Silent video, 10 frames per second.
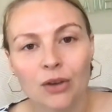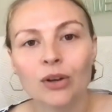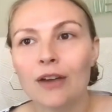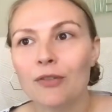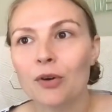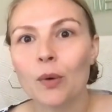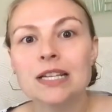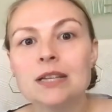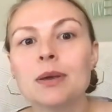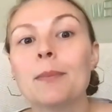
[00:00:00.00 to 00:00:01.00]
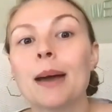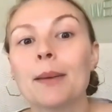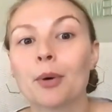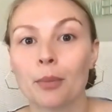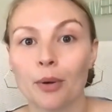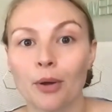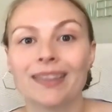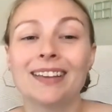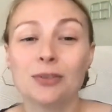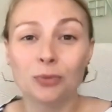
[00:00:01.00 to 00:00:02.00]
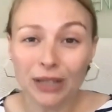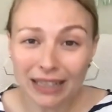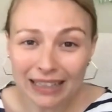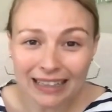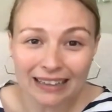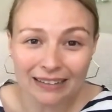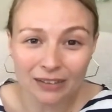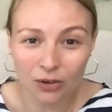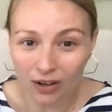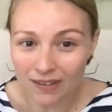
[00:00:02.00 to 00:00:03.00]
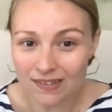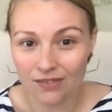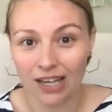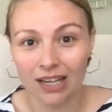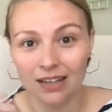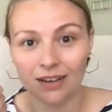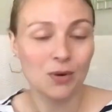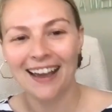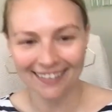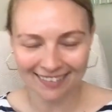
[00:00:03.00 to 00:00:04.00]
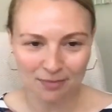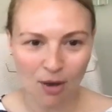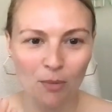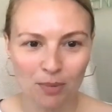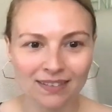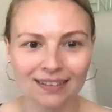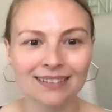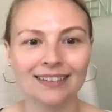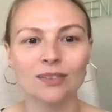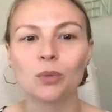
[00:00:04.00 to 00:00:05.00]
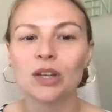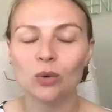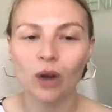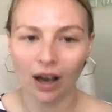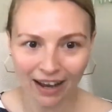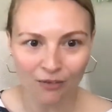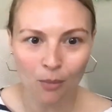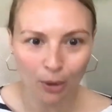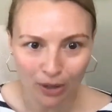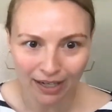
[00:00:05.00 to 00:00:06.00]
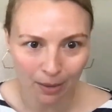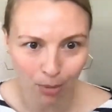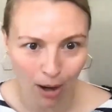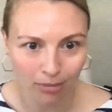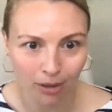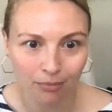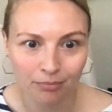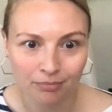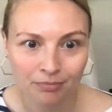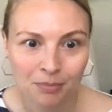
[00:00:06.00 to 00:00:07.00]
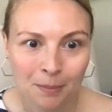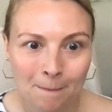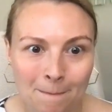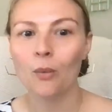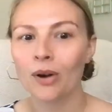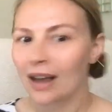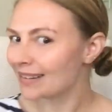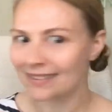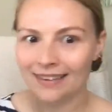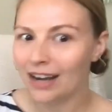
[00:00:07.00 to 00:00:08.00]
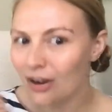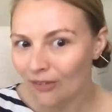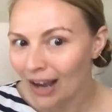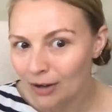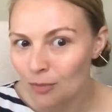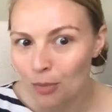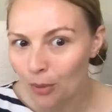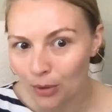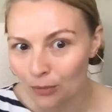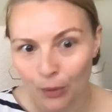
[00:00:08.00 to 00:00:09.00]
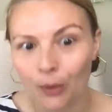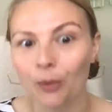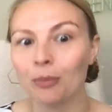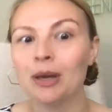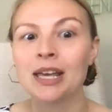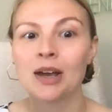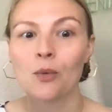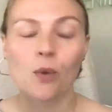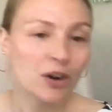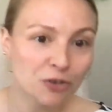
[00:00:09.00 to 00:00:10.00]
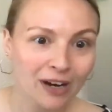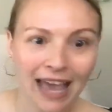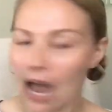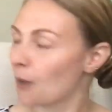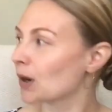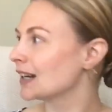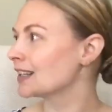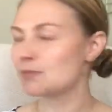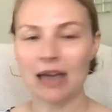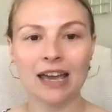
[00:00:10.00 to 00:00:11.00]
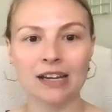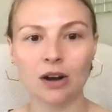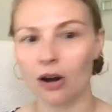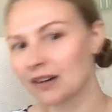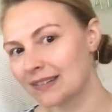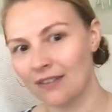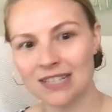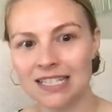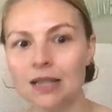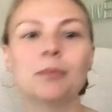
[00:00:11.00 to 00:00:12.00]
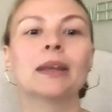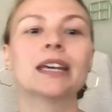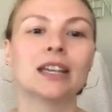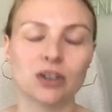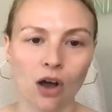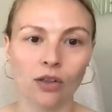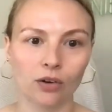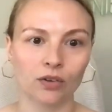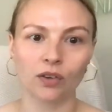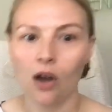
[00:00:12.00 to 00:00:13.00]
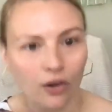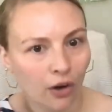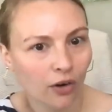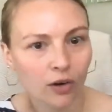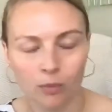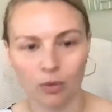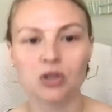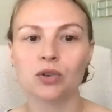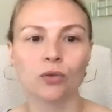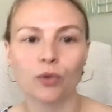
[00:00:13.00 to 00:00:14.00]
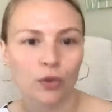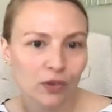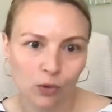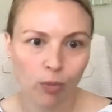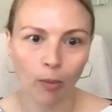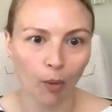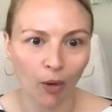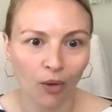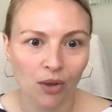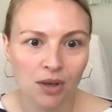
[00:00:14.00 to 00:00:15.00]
You're never going to be memorable. And that's really the crux of it. As small businesses, we do not have a marketing problem. We're not sitting around a boardroom wondering how we're going to spend our $17 million on our commercial for the Super Bowl.